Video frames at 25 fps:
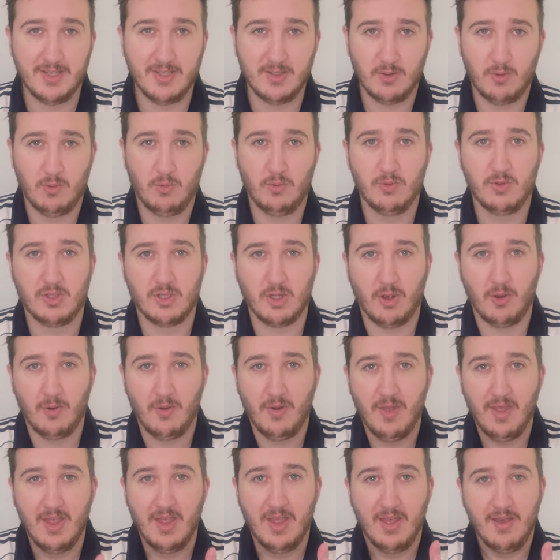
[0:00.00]
is
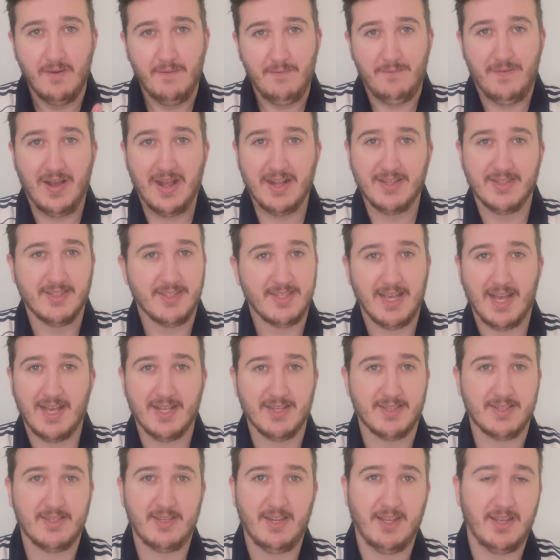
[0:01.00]
also
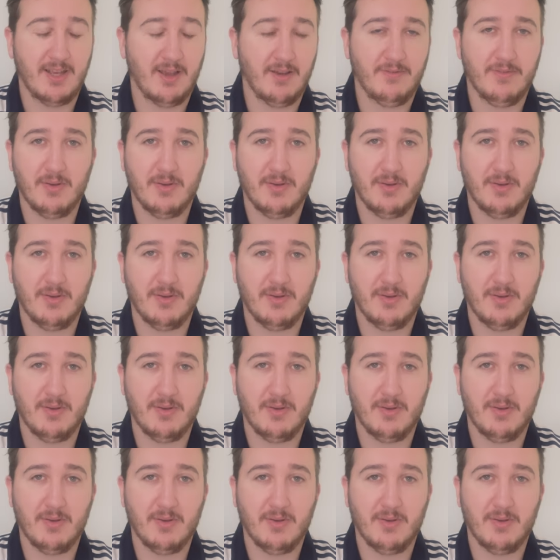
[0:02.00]
fantastic.